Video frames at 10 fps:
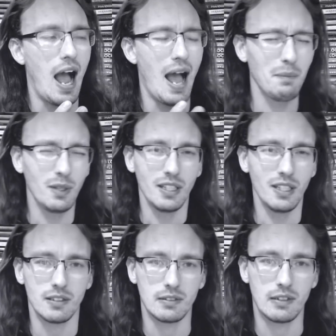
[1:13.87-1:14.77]
I'm going
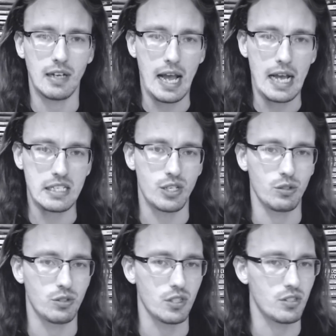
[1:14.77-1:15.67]
to ask you
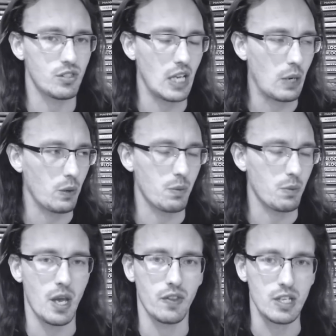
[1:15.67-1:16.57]
to stick with me
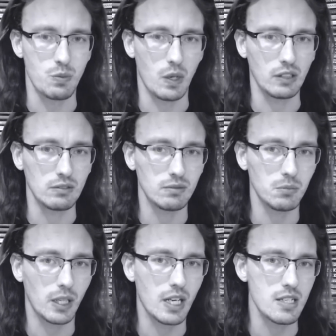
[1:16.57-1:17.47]
on this one
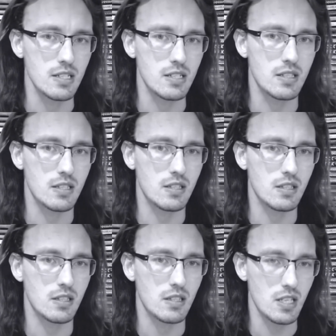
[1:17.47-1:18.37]
because
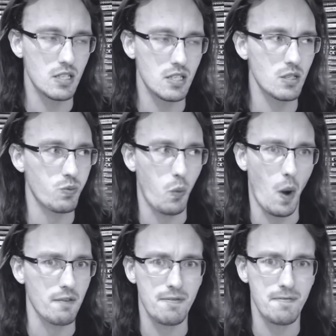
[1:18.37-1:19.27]
this is
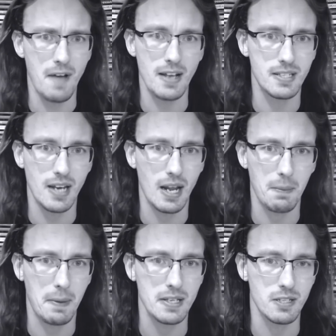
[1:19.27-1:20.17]
one fascinating
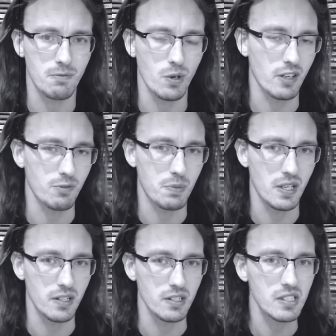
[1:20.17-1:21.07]
piece of work of
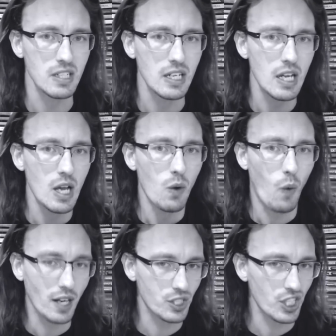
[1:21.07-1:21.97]
Peter's.
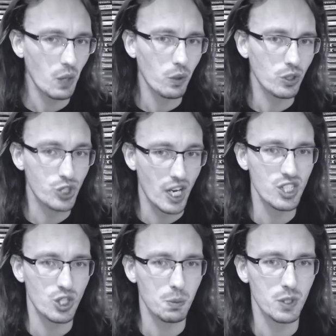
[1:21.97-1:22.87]
Watching it will change
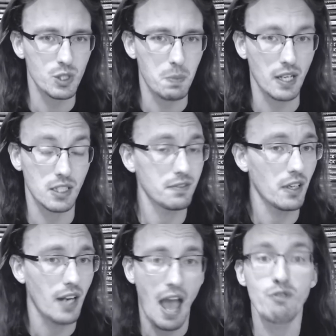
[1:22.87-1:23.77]
your perspective on
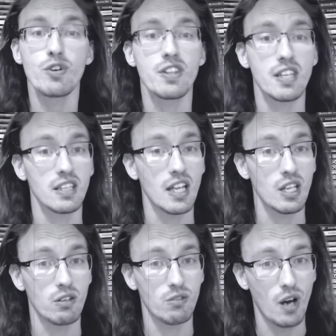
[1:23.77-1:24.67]
everything that
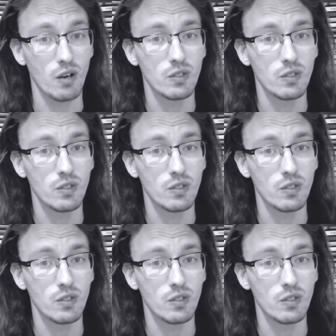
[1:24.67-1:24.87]
you know.